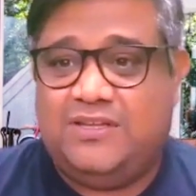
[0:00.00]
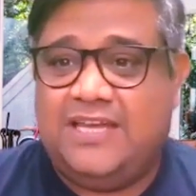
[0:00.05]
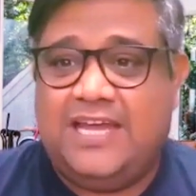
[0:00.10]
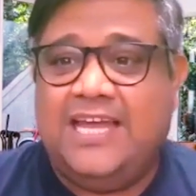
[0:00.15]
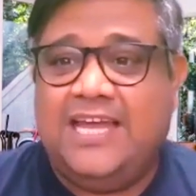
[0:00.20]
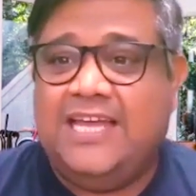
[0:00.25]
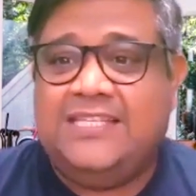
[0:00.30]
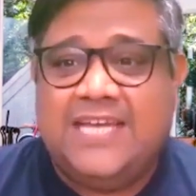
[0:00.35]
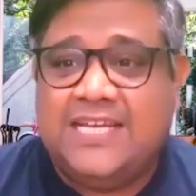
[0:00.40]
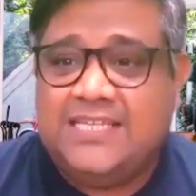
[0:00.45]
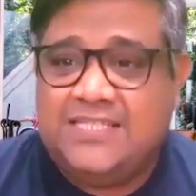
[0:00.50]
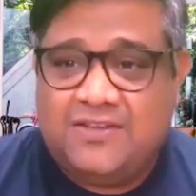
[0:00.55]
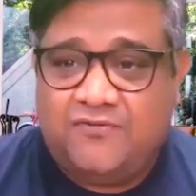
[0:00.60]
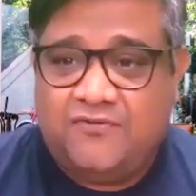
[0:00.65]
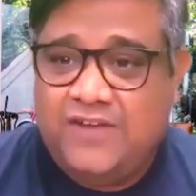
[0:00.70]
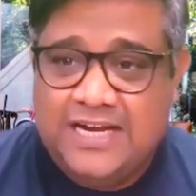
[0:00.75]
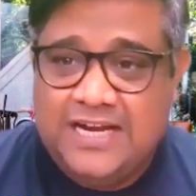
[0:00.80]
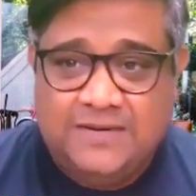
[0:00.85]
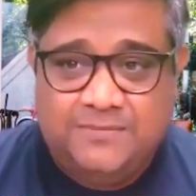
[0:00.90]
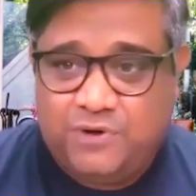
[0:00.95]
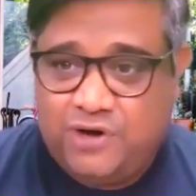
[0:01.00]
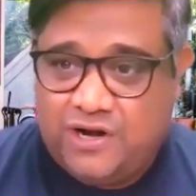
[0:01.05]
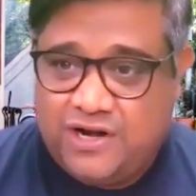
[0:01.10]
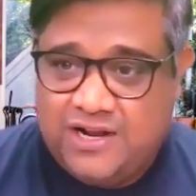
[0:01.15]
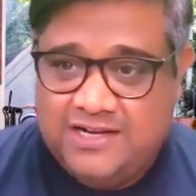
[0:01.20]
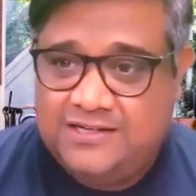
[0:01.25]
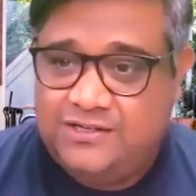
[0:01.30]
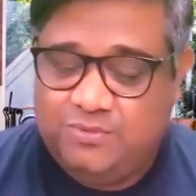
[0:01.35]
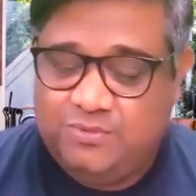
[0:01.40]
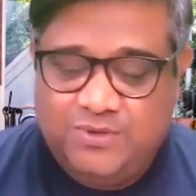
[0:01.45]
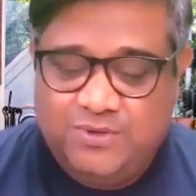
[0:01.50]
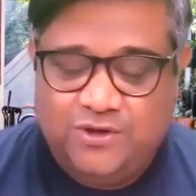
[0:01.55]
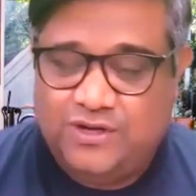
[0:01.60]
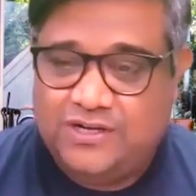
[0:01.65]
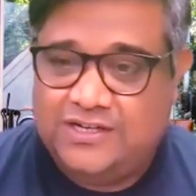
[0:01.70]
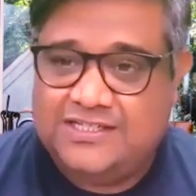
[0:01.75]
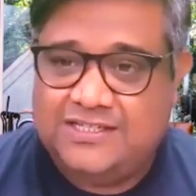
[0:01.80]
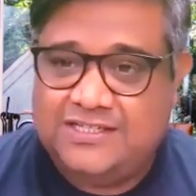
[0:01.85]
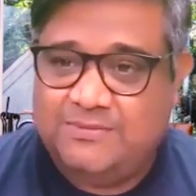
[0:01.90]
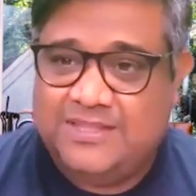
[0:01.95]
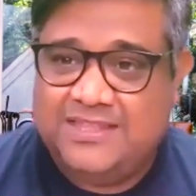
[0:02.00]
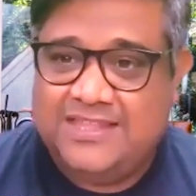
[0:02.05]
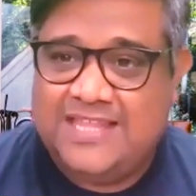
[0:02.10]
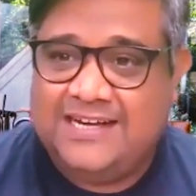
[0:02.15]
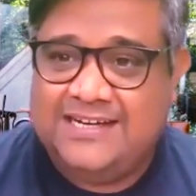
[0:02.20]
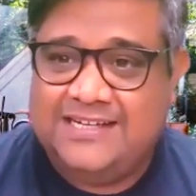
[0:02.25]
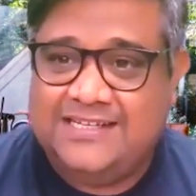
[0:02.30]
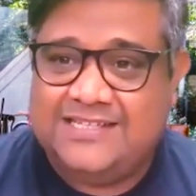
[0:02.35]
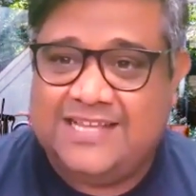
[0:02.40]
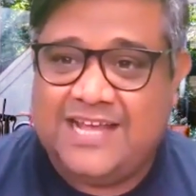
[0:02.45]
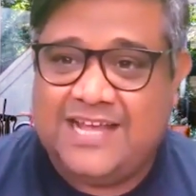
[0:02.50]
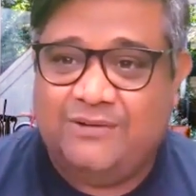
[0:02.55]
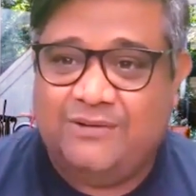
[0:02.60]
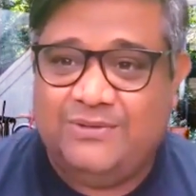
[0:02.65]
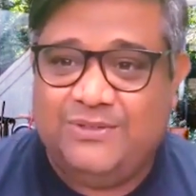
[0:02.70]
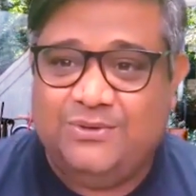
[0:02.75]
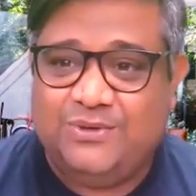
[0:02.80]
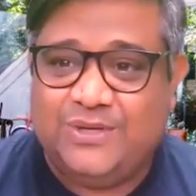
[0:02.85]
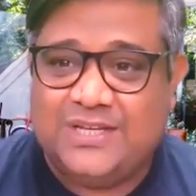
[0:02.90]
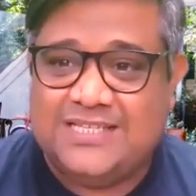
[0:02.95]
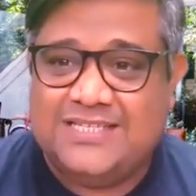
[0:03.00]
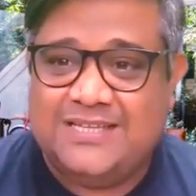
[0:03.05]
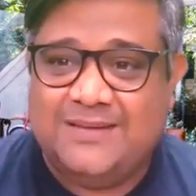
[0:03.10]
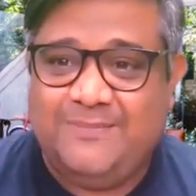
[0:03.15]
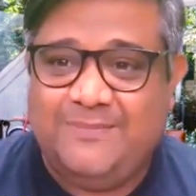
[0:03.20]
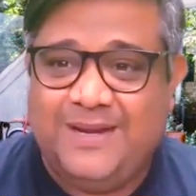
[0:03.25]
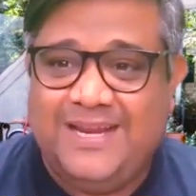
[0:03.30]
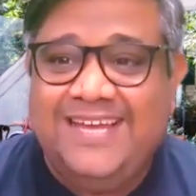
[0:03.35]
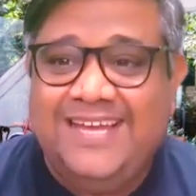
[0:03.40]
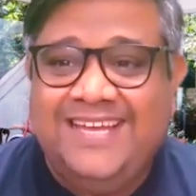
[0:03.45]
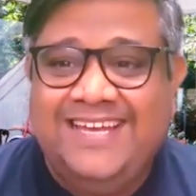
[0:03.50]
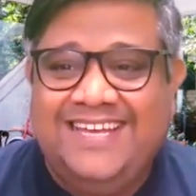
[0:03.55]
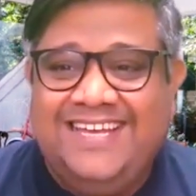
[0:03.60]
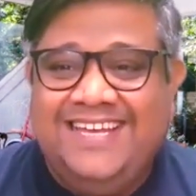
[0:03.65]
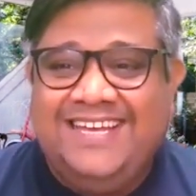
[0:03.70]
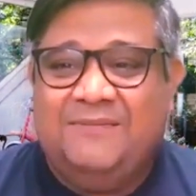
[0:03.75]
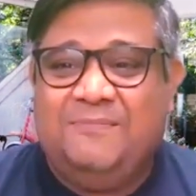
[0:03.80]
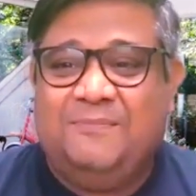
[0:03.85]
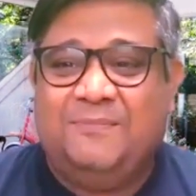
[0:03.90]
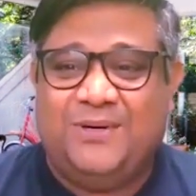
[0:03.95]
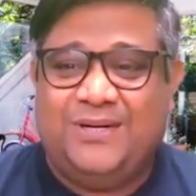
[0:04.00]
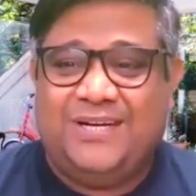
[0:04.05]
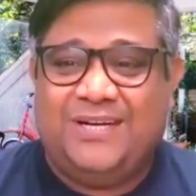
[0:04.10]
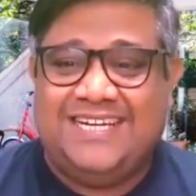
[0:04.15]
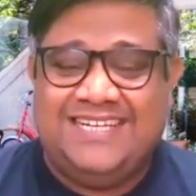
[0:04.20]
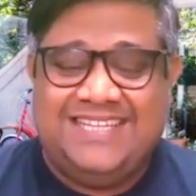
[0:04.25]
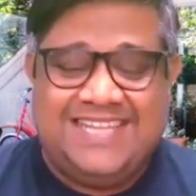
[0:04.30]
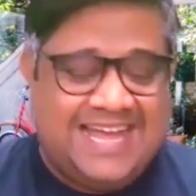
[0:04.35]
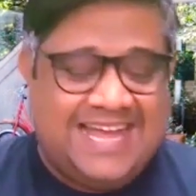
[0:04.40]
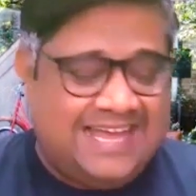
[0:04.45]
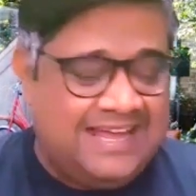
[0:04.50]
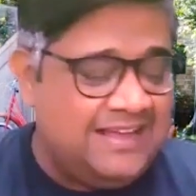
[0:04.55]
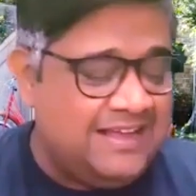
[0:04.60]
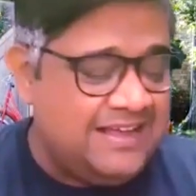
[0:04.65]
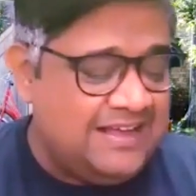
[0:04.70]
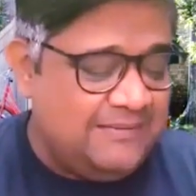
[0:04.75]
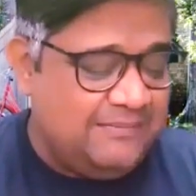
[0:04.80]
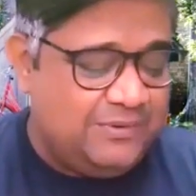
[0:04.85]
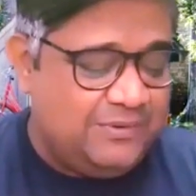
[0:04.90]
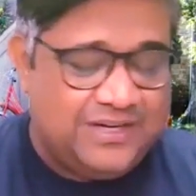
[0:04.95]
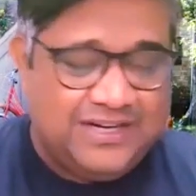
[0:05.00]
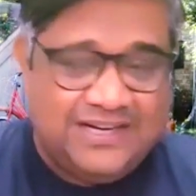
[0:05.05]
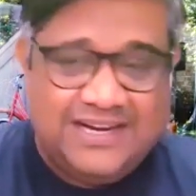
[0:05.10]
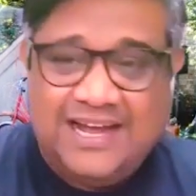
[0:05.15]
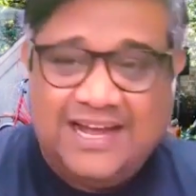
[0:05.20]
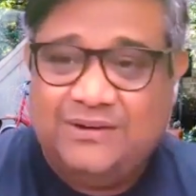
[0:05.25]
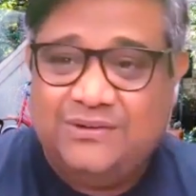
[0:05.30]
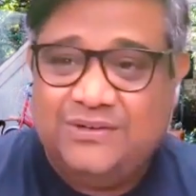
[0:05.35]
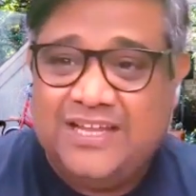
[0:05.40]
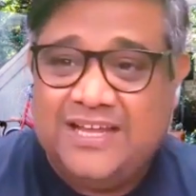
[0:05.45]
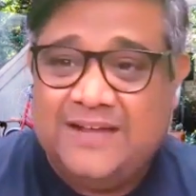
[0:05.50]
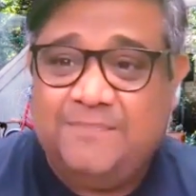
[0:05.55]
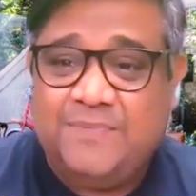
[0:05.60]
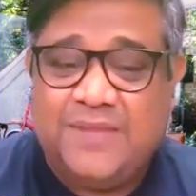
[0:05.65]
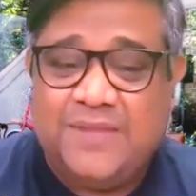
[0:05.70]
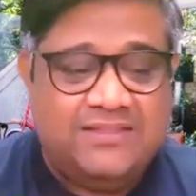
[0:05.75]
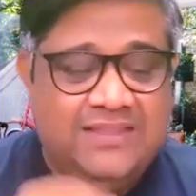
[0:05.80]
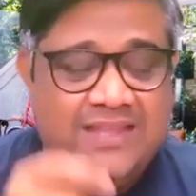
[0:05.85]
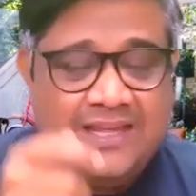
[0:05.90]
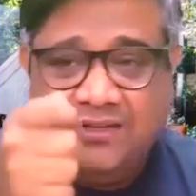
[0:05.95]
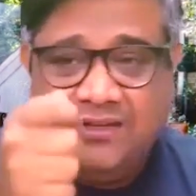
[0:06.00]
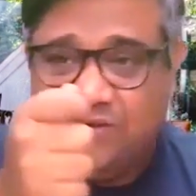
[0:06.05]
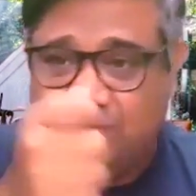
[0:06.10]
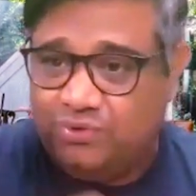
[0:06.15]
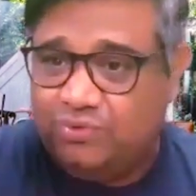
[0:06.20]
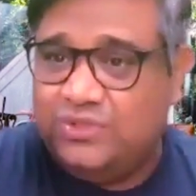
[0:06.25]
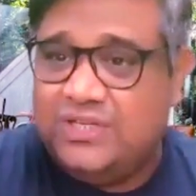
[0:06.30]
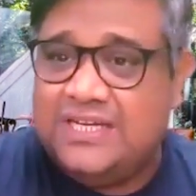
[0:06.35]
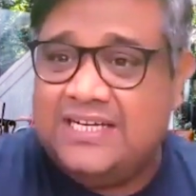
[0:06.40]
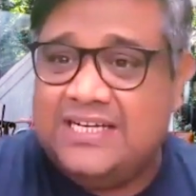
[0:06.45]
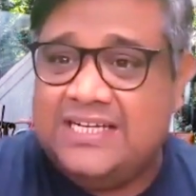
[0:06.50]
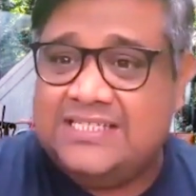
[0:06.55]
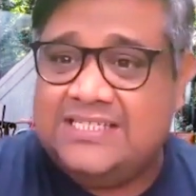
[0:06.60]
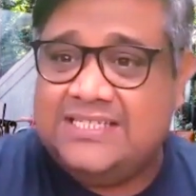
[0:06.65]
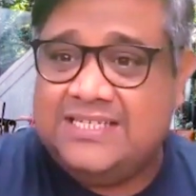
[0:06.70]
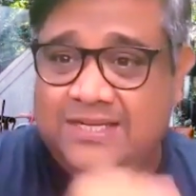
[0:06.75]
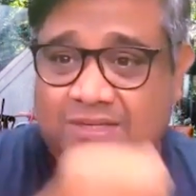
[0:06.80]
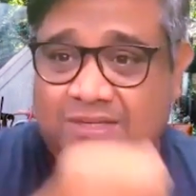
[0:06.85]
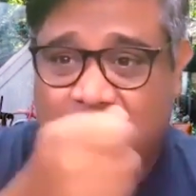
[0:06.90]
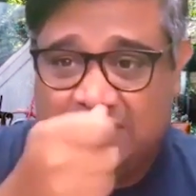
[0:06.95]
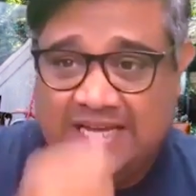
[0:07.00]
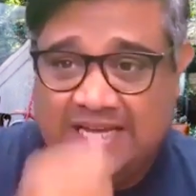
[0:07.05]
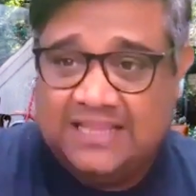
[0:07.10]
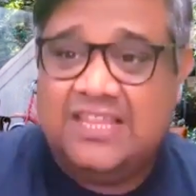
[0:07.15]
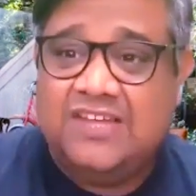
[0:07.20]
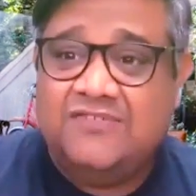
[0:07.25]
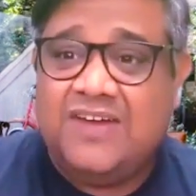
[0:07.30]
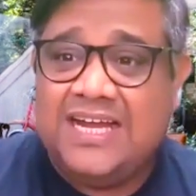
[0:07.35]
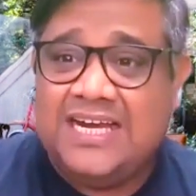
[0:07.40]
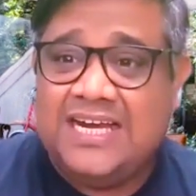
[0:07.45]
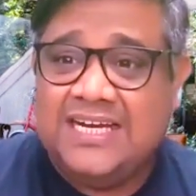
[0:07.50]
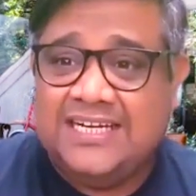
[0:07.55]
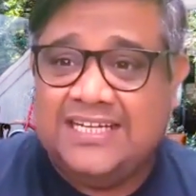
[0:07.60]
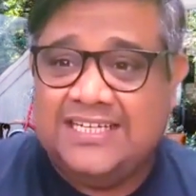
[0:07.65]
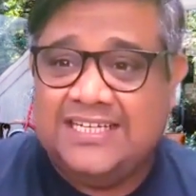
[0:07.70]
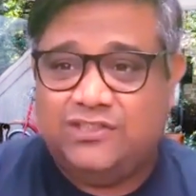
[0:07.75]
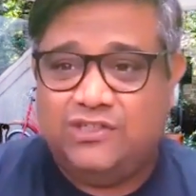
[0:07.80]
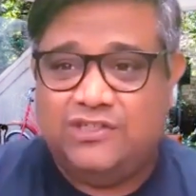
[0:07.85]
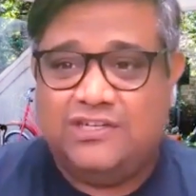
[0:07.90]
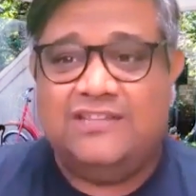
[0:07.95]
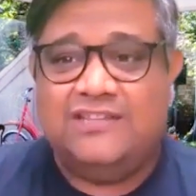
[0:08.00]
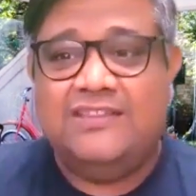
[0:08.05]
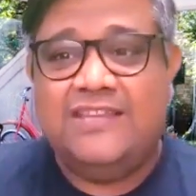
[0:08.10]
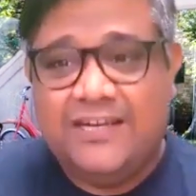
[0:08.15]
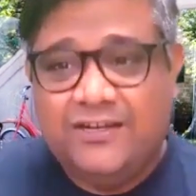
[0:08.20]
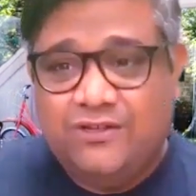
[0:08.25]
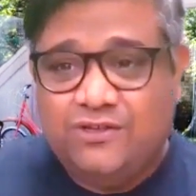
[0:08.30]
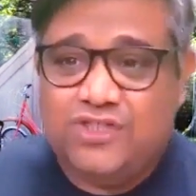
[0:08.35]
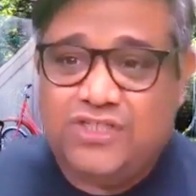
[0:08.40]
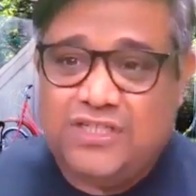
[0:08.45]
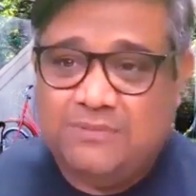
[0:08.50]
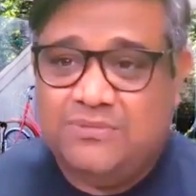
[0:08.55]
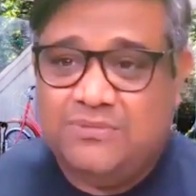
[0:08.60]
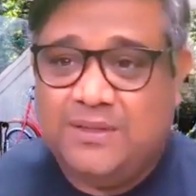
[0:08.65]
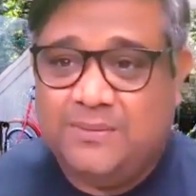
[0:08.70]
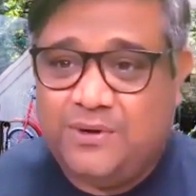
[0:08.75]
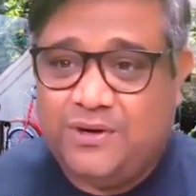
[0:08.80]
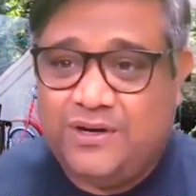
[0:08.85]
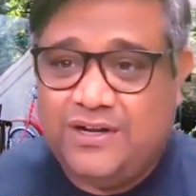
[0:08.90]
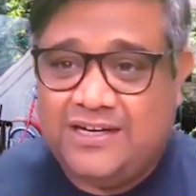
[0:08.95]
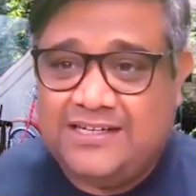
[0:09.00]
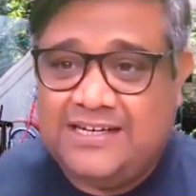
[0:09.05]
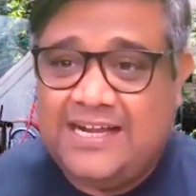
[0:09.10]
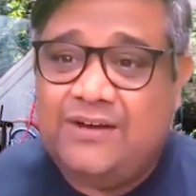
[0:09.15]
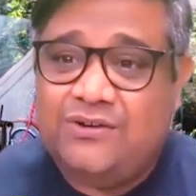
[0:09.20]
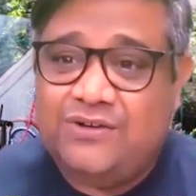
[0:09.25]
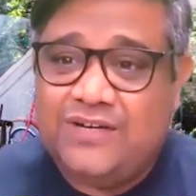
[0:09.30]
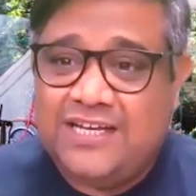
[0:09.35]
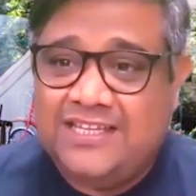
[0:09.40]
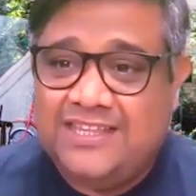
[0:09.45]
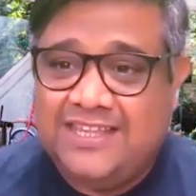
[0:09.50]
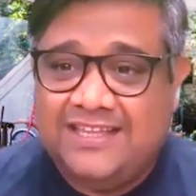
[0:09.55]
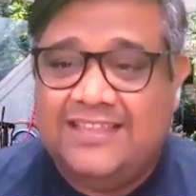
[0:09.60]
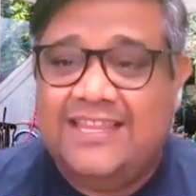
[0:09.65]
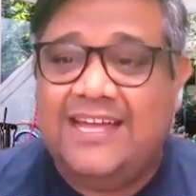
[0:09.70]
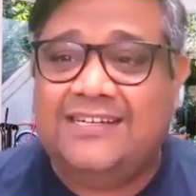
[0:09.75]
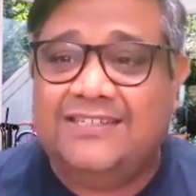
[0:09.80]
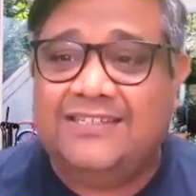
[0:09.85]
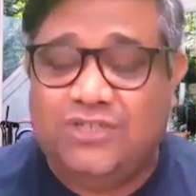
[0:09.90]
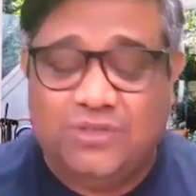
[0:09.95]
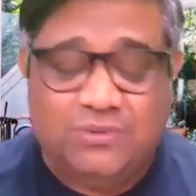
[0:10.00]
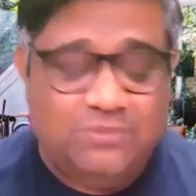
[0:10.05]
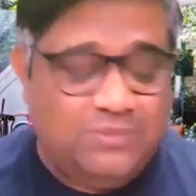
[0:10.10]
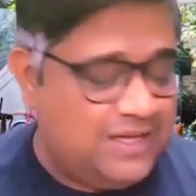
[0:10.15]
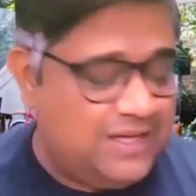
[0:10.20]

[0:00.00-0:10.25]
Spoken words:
it's a failed product, to be honest. I mean, that is how you can simply put it out there. And then you do the testing, you get the validation, and then you ship the product out. I think that should